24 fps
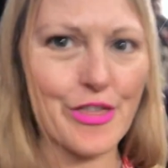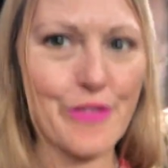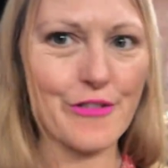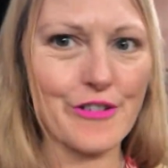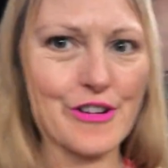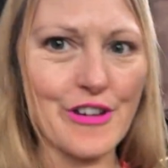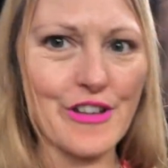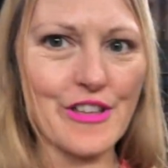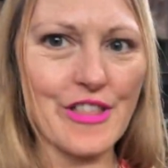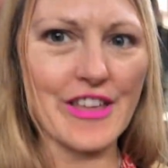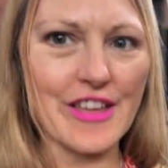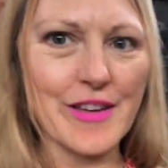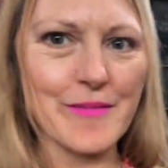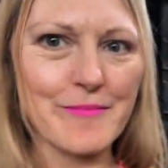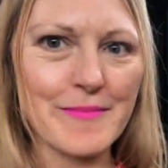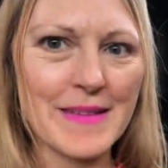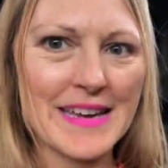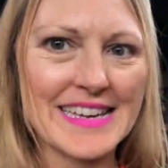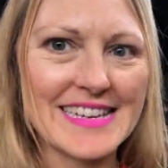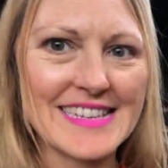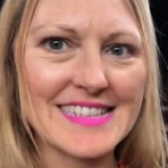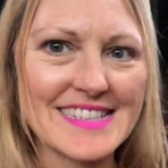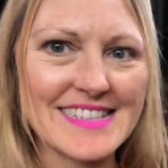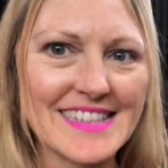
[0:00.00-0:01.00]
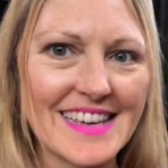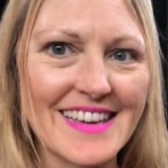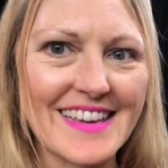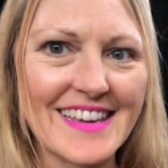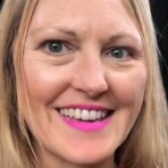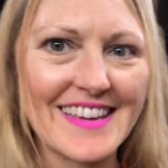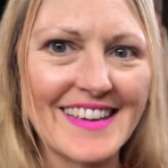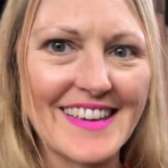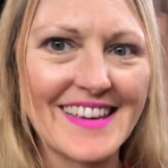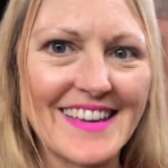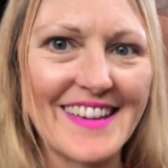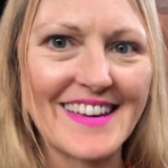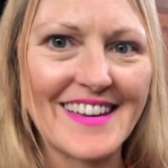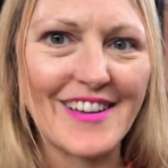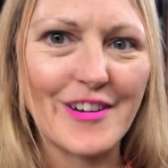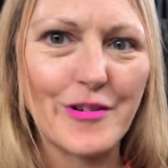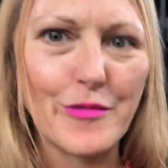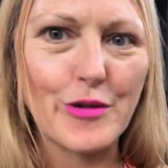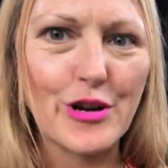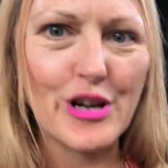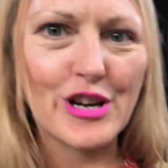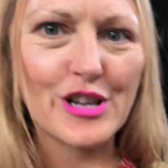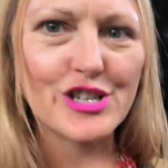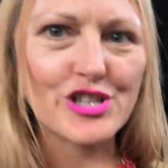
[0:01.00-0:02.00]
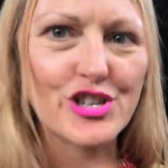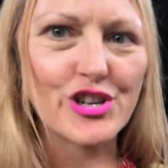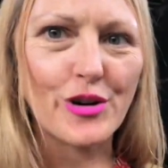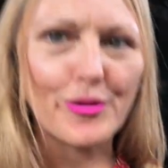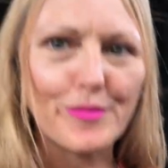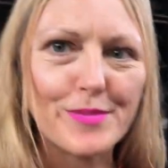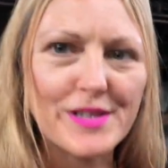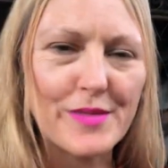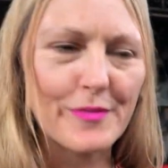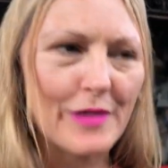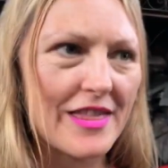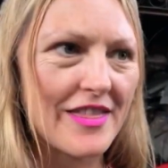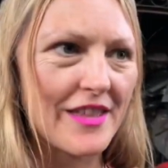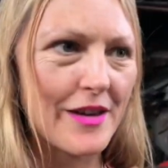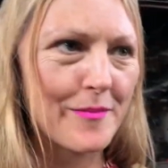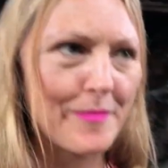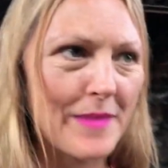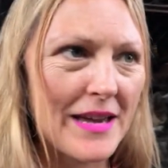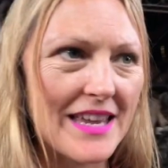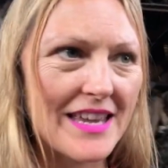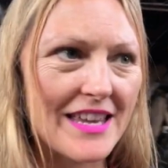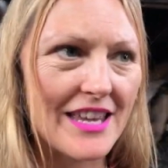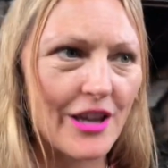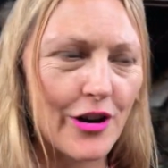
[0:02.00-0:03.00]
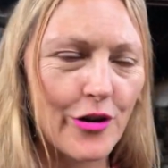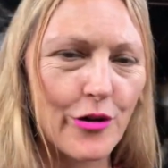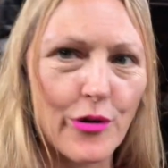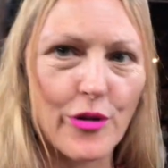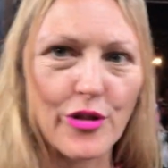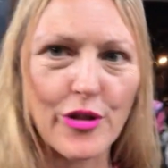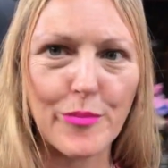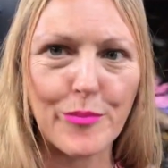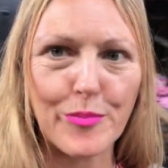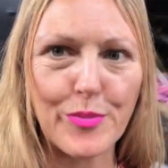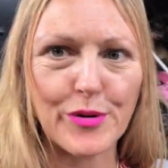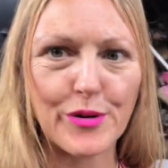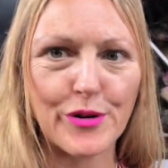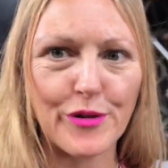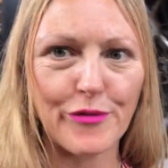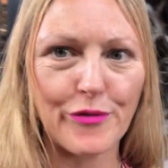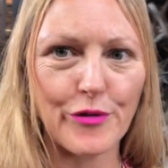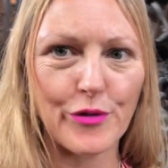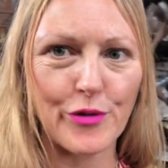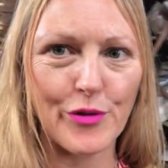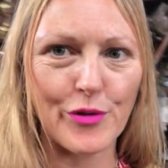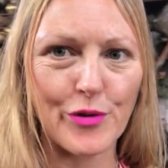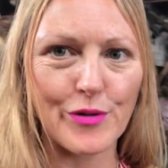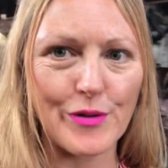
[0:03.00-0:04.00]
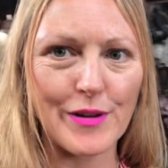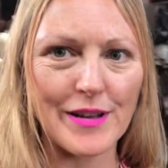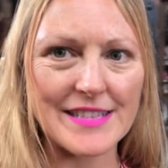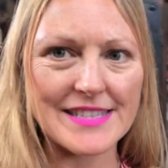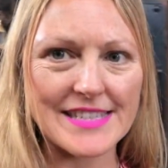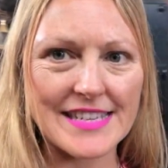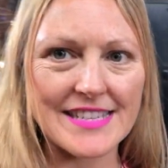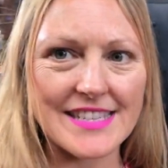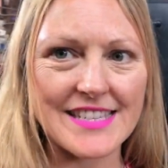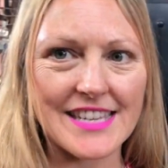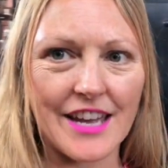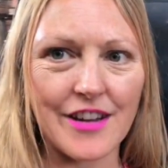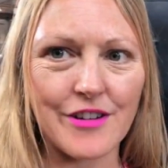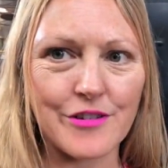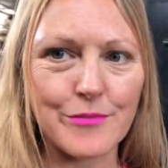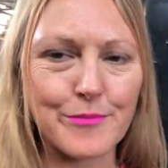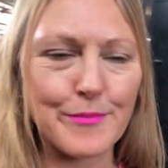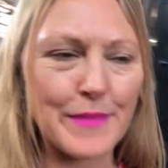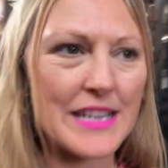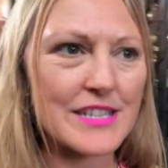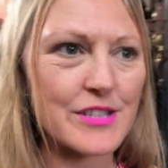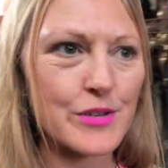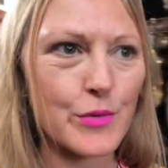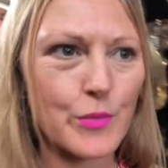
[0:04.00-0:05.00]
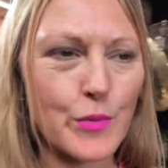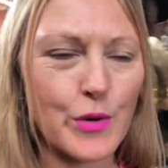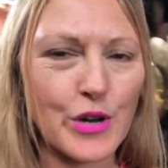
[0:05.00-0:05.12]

through the amazing workshops where they're making all the beautiful detailed metal